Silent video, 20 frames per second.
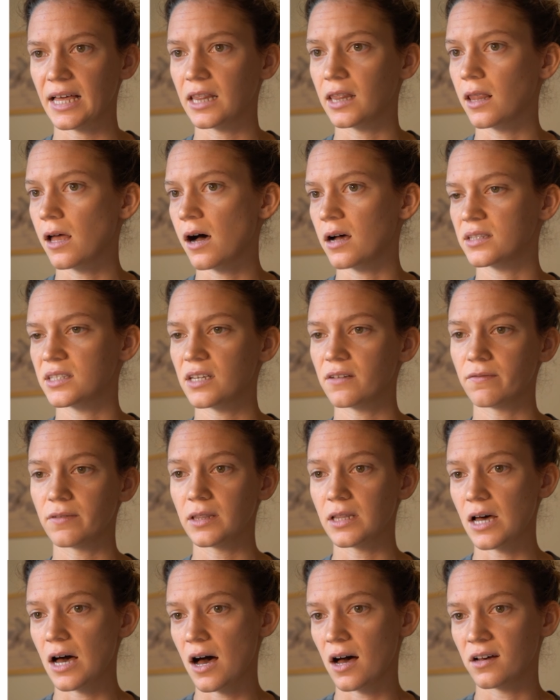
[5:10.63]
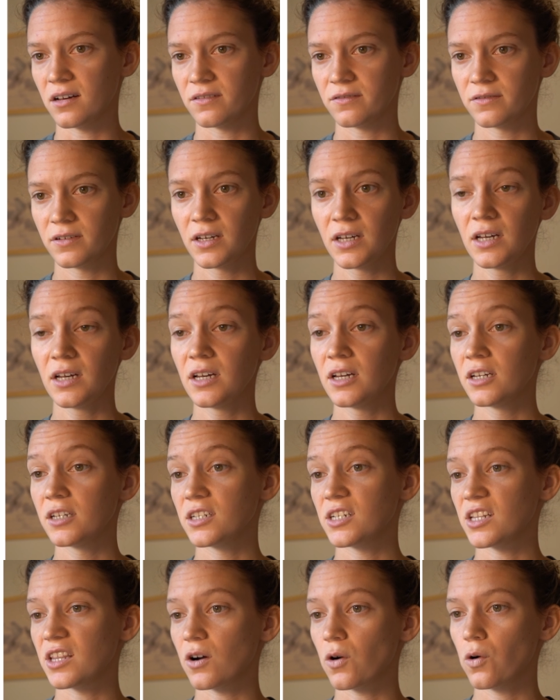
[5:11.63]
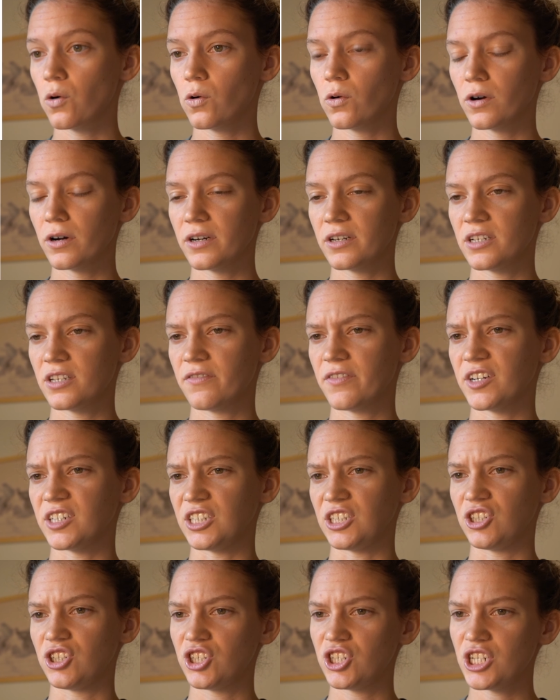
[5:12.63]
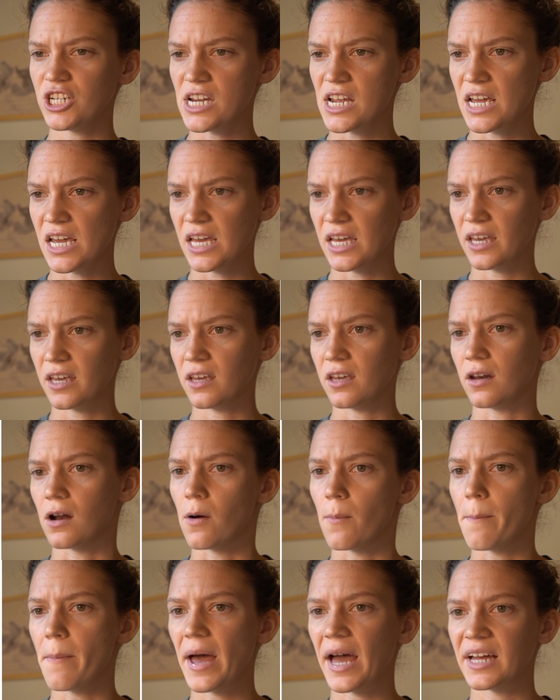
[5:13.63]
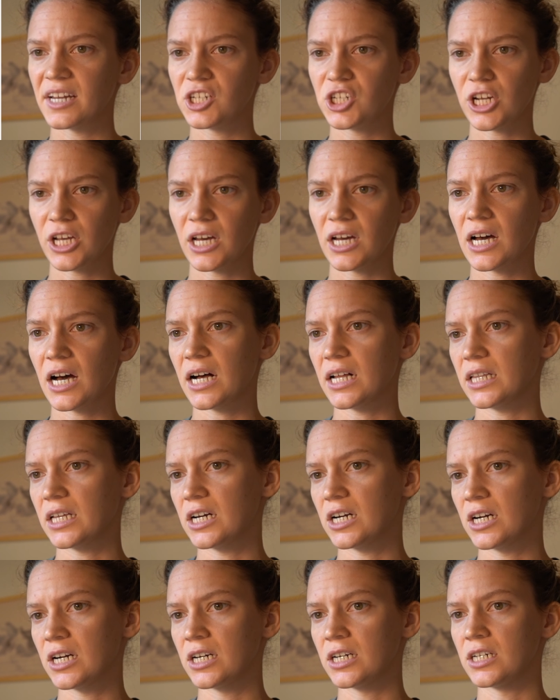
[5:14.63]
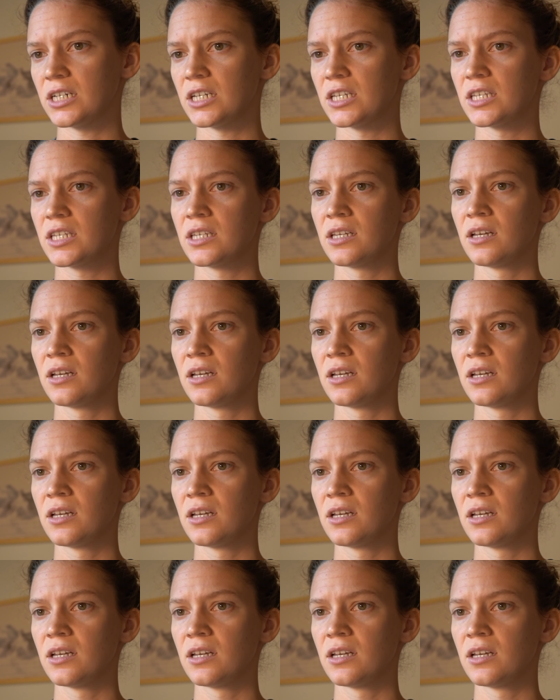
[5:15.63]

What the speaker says: Lots of love to the horse, very chic, you know, matching colors.